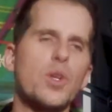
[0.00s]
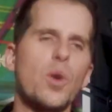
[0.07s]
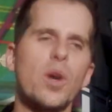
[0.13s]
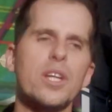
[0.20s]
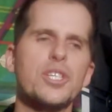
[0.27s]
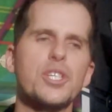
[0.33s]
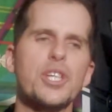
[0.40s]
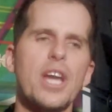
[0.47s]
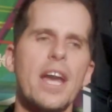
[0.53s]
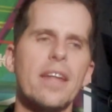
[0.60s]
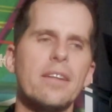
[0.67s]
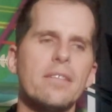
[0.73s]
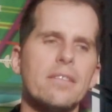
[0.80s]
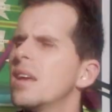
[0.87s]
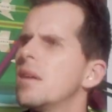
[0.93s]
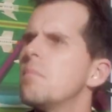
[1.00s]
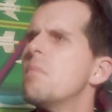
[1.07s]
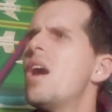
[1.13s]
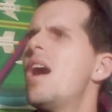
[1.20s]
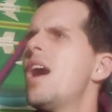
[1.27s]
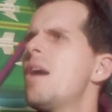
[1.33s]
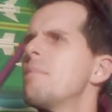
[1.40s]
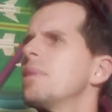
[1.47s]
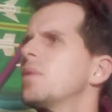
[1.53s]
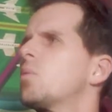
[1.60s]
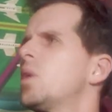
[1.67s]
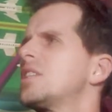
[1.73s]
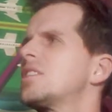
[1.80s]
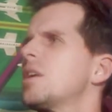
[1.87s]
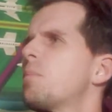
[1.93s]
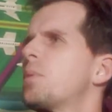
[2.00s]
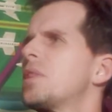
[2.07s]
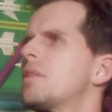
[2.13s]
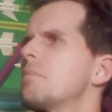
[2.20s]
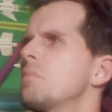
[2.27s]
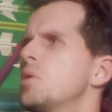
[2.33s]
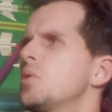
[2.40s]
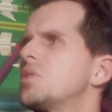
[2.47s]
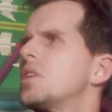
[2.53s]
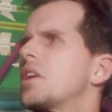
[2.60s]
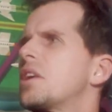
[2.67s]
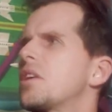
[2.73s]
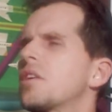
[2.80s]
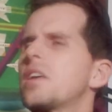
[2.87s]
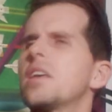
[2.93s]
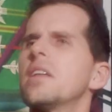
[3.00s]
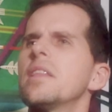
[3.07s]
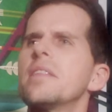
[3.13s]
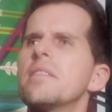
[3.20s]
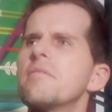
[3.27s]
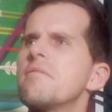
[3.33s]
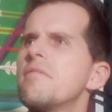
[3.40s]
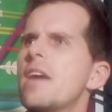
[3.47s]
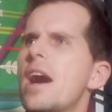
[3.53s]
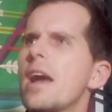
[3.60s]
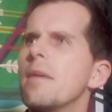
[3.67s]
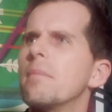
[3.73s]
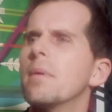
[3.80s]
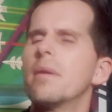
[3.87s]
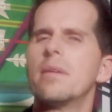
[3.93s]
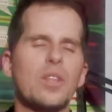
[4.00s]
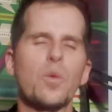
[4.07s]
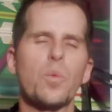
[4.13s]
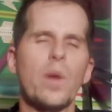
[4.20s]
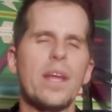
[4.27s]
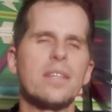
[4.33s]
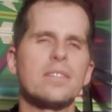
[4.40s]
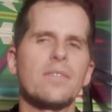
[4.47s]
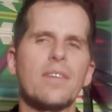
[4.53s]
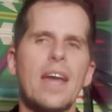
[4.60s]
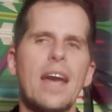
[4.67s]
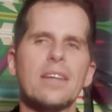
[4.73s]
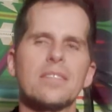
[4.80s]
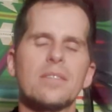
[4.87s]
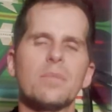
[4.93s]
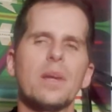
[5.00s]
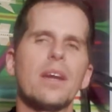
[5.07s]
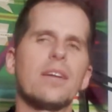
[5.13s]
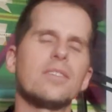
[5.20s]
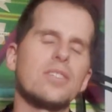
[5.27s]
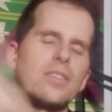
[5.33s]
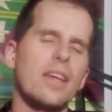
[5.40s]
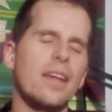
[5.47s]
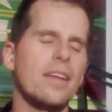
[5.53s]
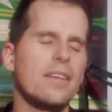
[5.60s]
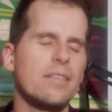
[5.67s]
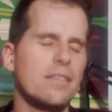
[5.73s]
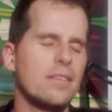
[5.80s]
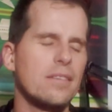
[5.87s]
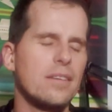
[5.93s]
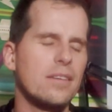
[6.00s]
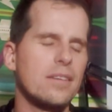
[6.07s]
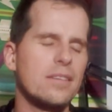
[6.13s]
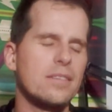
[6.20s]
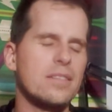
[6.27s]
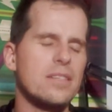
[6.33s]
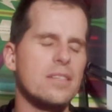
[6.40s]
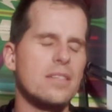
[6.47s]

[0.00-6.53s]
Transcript: The door shut. Muhammad, what's up with the music? You're killing the vibe. The rains of Castamere, and just like, let's